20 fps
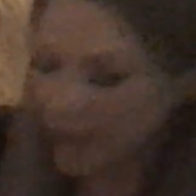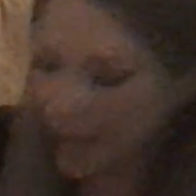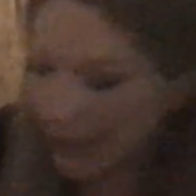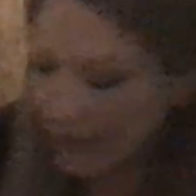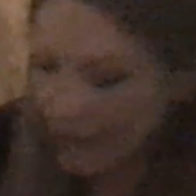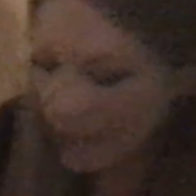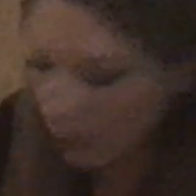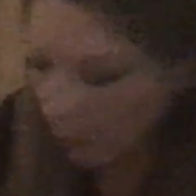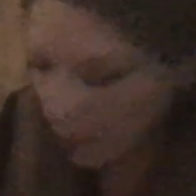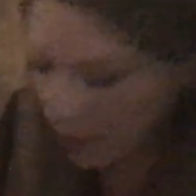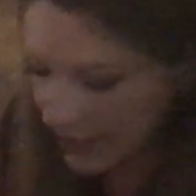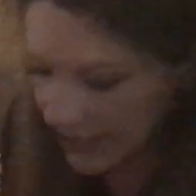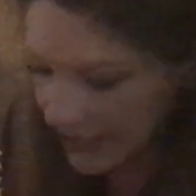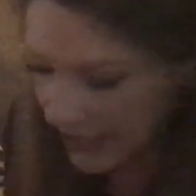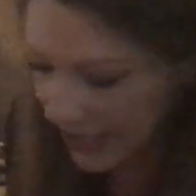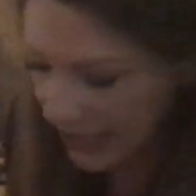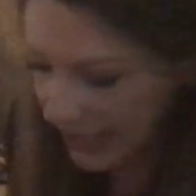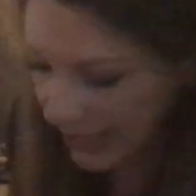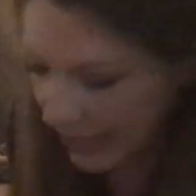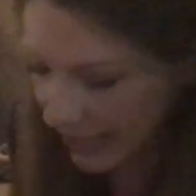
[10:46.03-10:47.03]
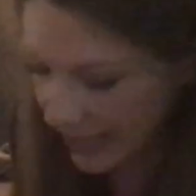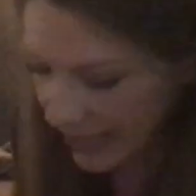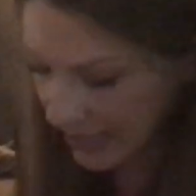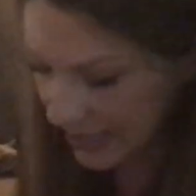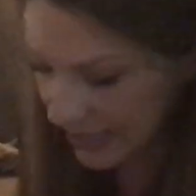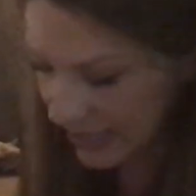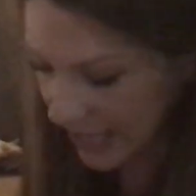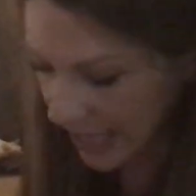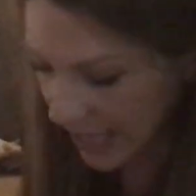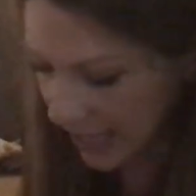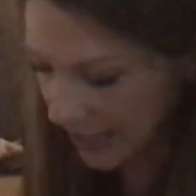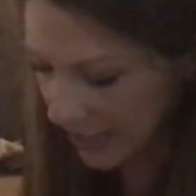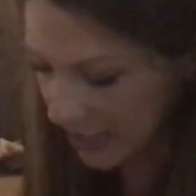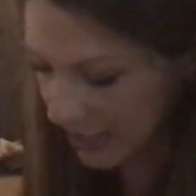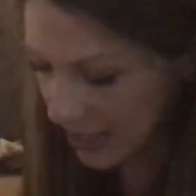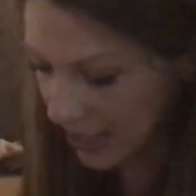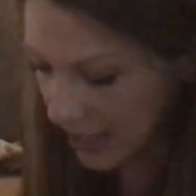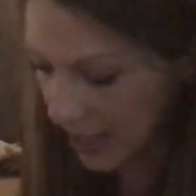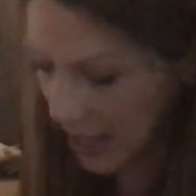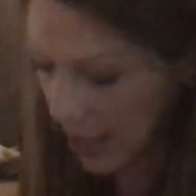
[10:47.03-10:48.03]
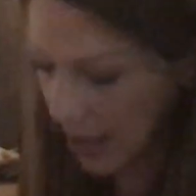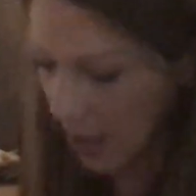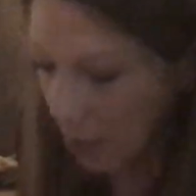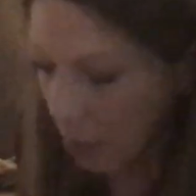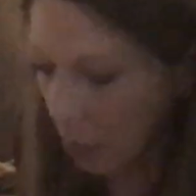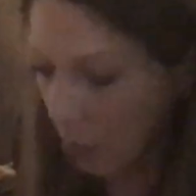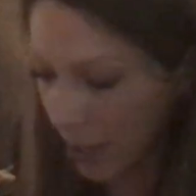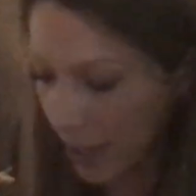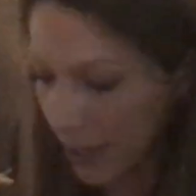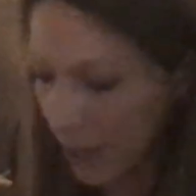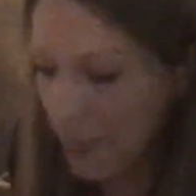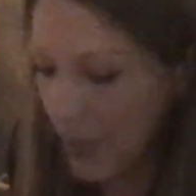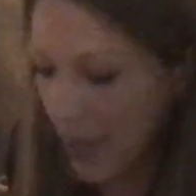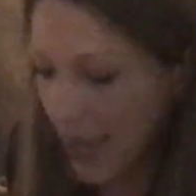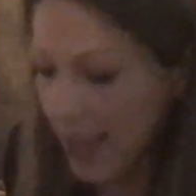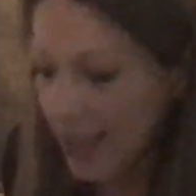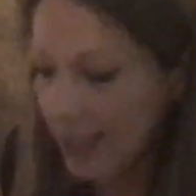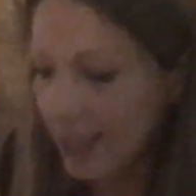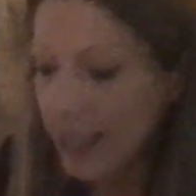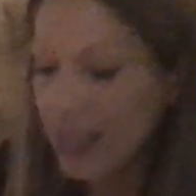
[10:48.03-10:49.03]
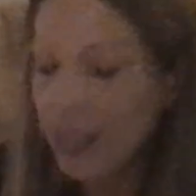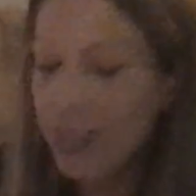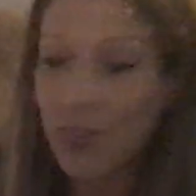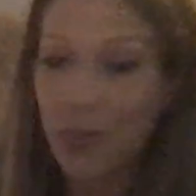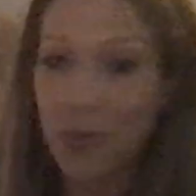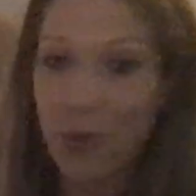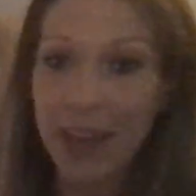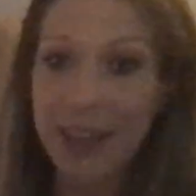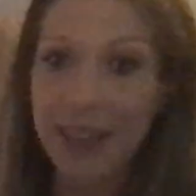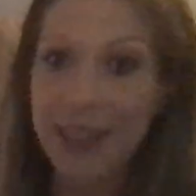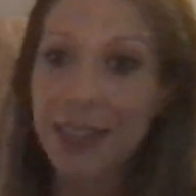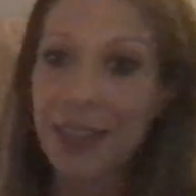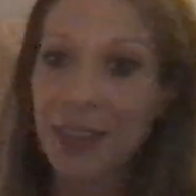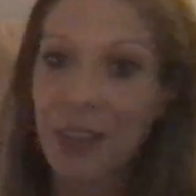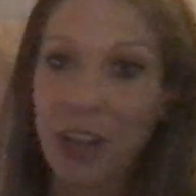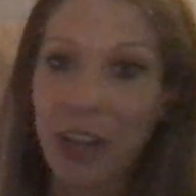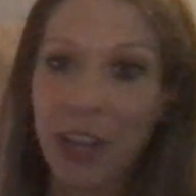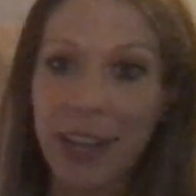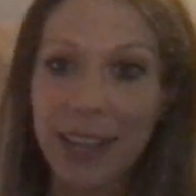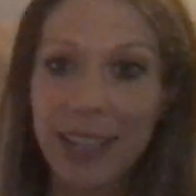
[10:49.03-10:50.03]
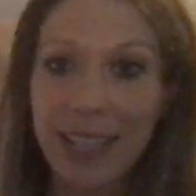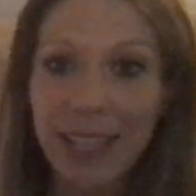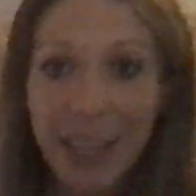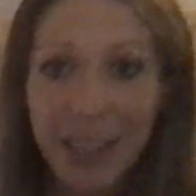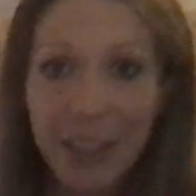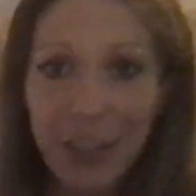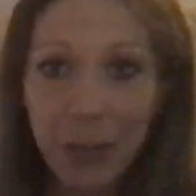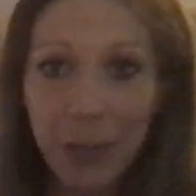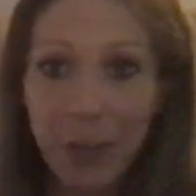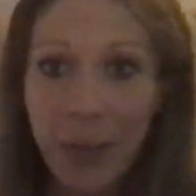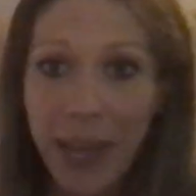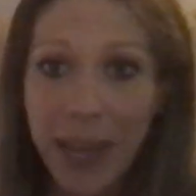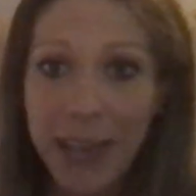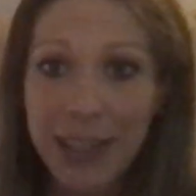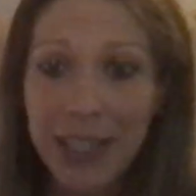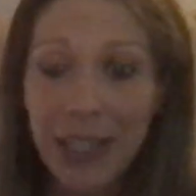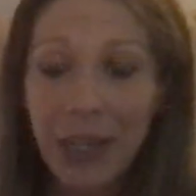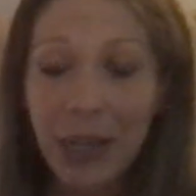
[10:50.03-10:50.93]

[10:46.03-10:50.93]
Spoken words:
And then once again, it says one base is twice as long as the other base.